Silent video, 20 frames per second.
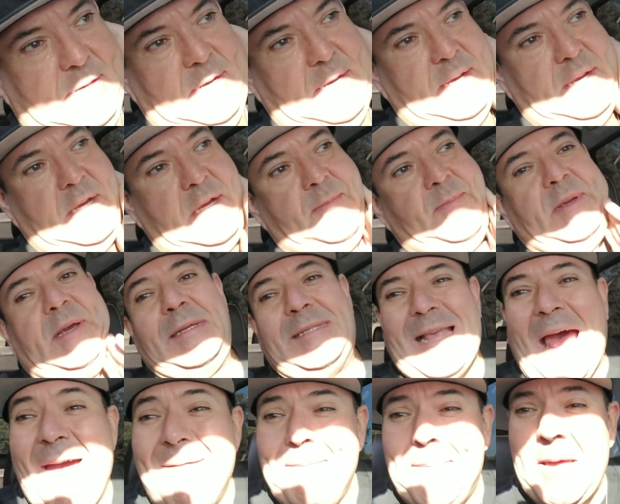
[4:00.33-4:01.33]
uh, because
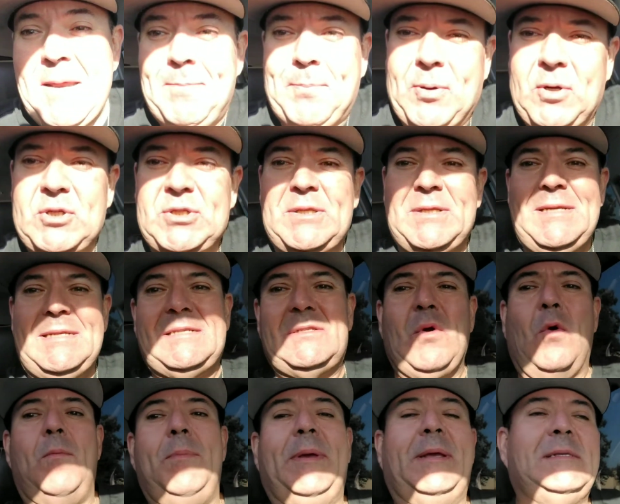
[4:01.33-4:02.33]
I've been personally
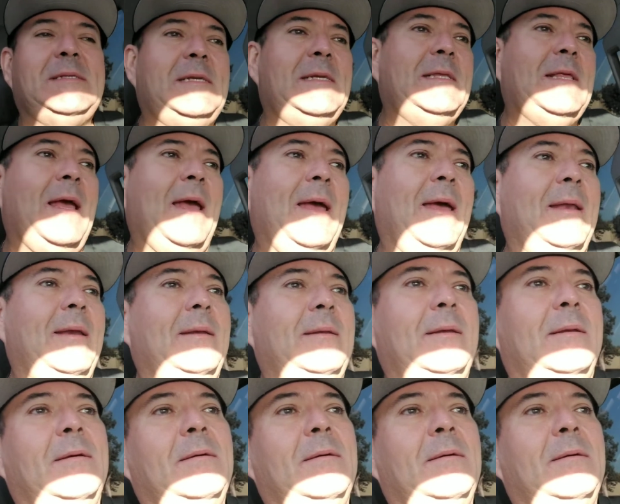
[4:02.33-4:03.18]
so busy that you